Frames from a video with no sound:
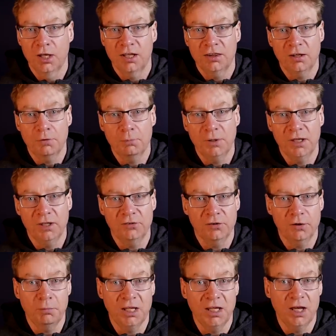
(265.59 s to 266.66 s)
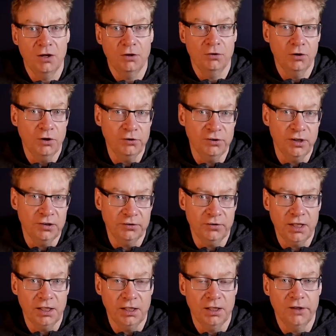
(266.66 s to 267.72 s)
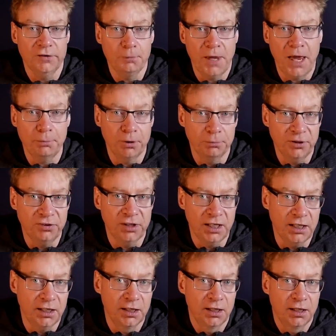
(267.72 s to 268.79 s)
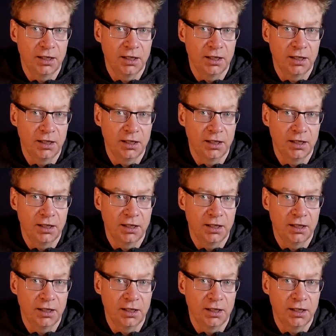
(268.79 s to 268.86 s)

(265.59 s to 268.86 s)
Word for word: there appears to be no such thing as bad publicity.